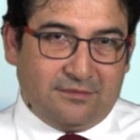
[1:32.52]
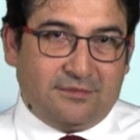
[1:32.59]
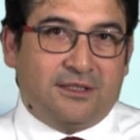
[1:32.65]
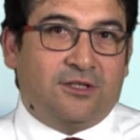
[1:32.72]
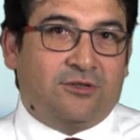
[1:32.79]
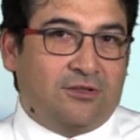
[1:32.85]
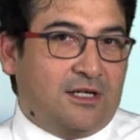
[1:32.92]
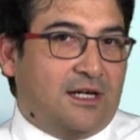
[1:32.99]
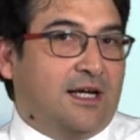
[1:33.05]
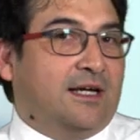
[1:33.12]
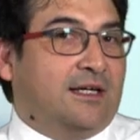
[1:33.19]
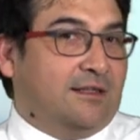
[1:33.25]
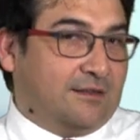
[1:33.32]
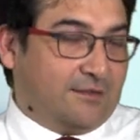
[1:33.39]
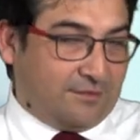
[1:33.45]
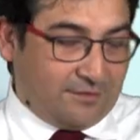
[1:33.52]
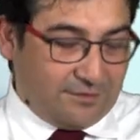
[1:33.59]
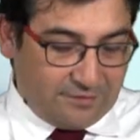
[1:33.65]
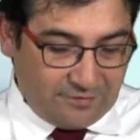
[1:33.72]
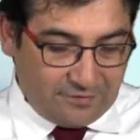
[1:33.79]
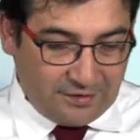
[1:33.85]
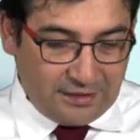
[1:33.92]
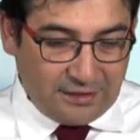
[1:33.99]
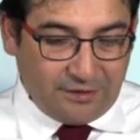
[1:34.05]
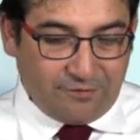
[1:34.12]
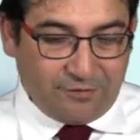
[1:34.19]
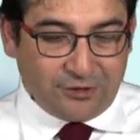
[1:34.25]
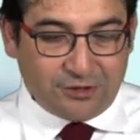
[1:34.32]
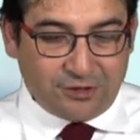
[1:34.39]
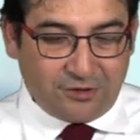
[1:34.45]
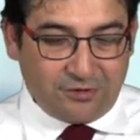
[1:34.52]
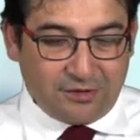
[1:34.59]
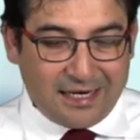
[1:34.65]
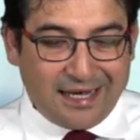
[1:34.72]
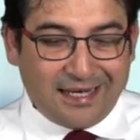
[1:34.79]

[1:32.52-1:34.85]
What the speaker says: the underlying in the future